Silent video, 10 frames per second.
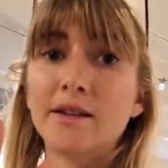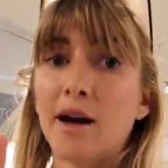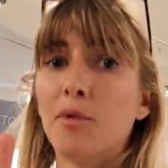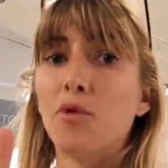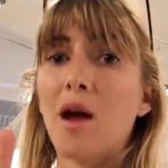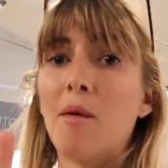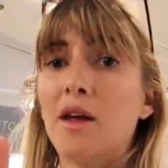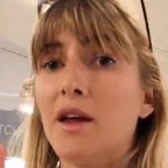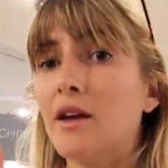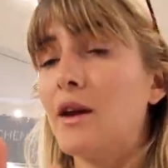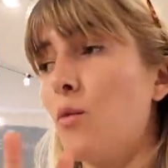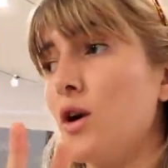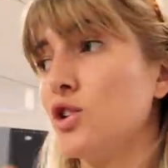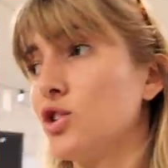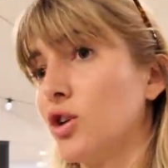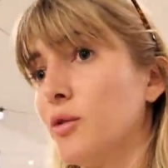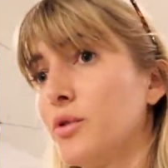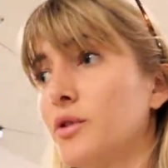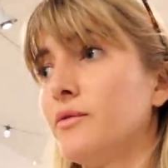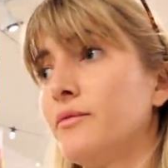Double whammy in one shop.
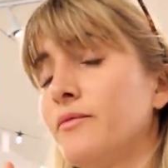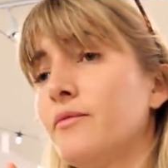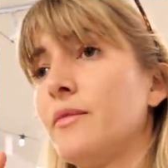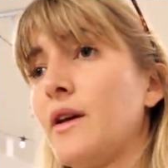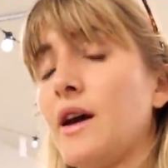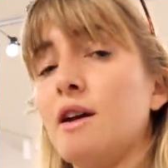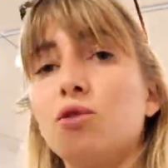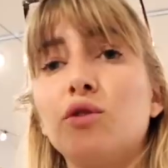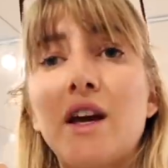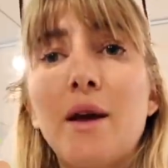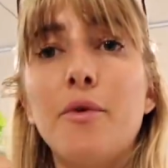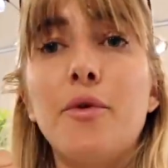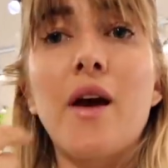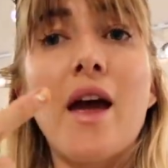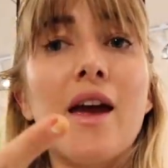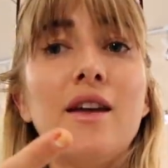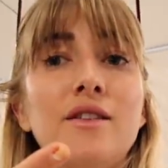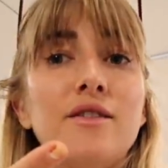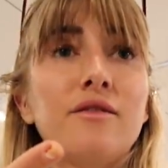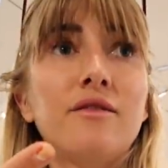Outdoor table
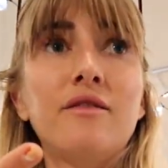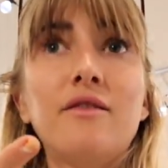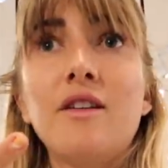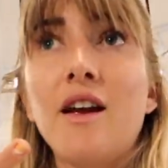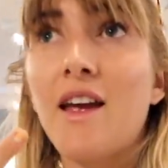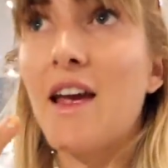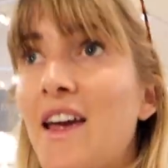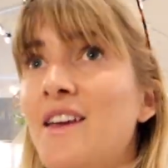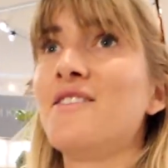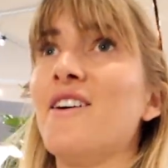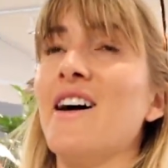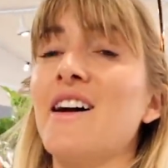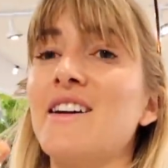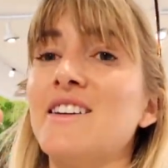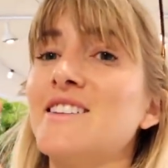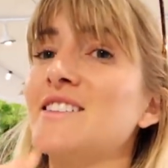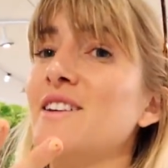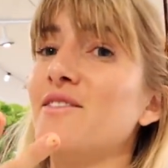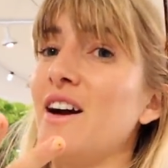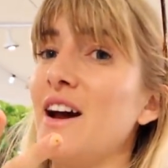and rug. Just
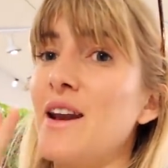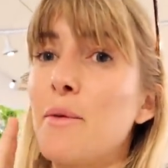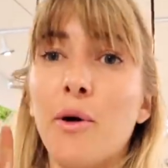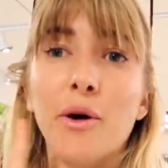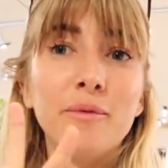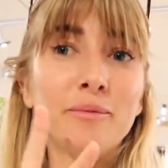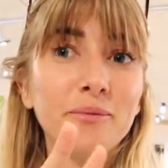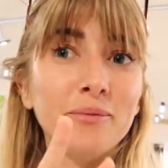need to find a pot.